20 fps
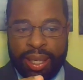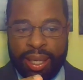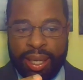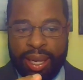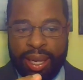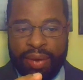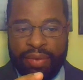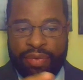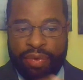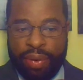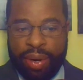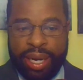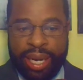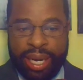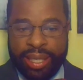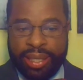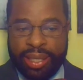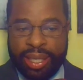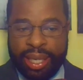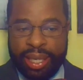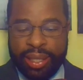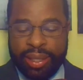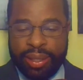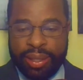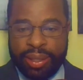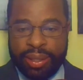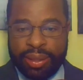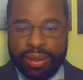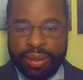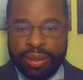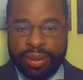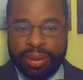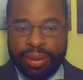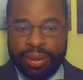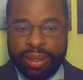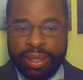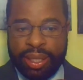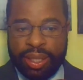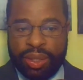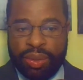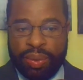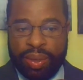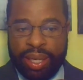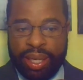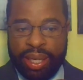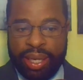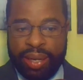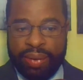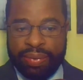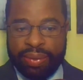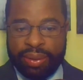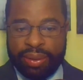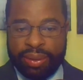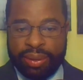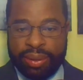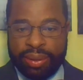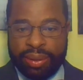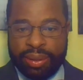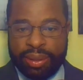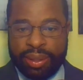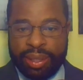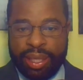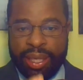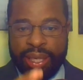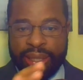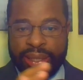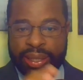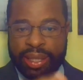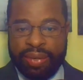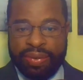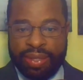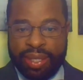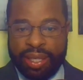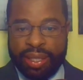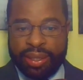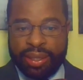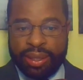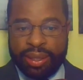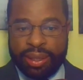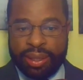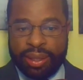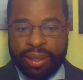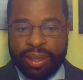in 48 states in 2011 legislative sessions.